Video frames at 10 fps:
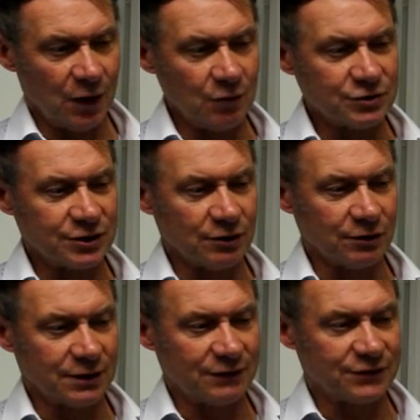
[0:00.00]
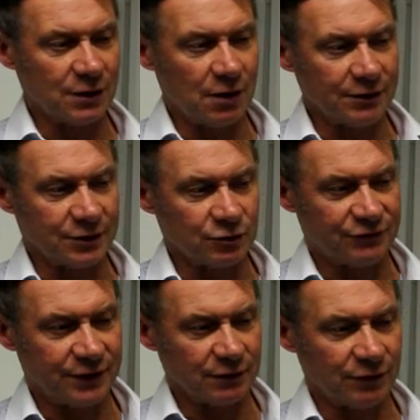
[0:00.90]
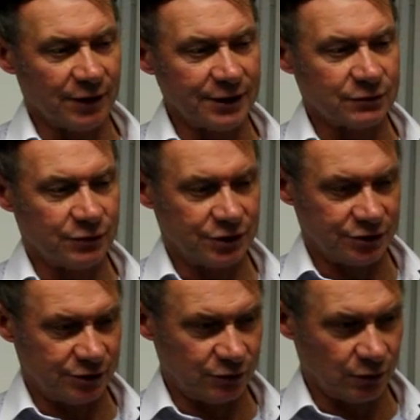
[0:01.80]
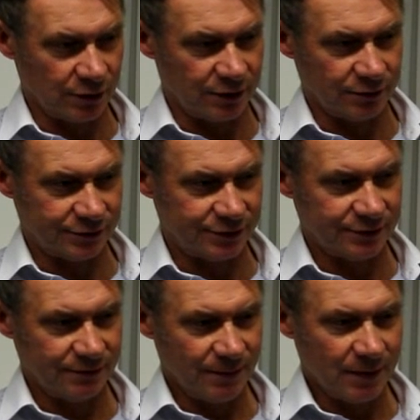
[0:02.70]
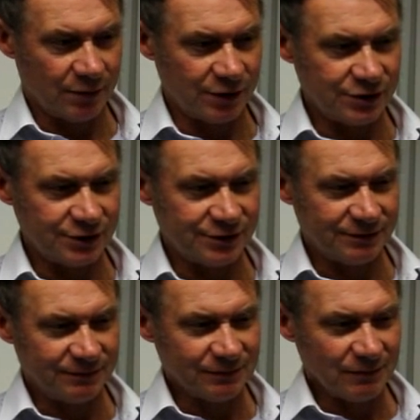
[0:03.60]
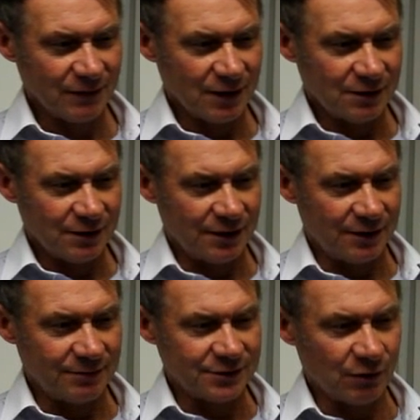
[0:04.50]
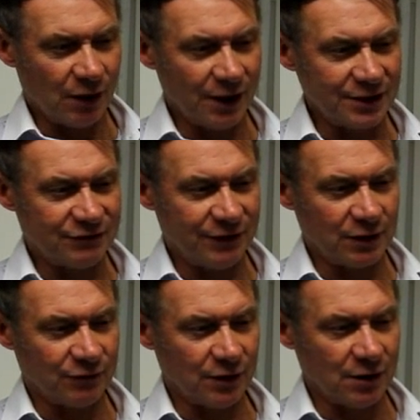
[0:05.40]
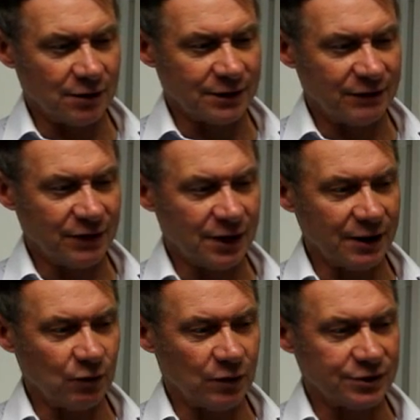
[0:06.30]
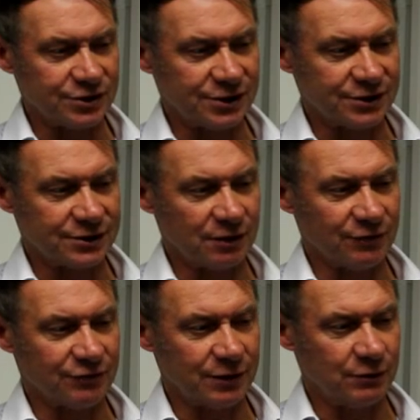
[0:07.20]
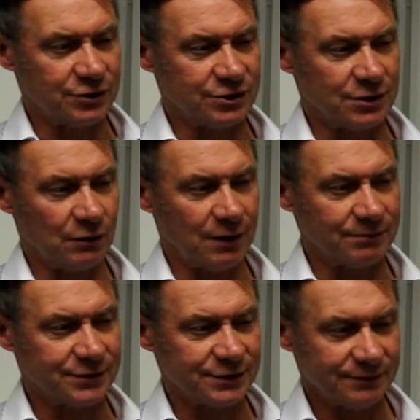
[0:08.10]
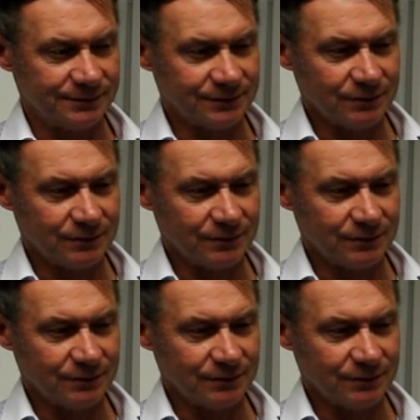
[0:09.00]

Ohm's law gives R equals V over I, so we just use one of those branches. So I is V over R, giving I1 is 6 over 3, which is 2 amps.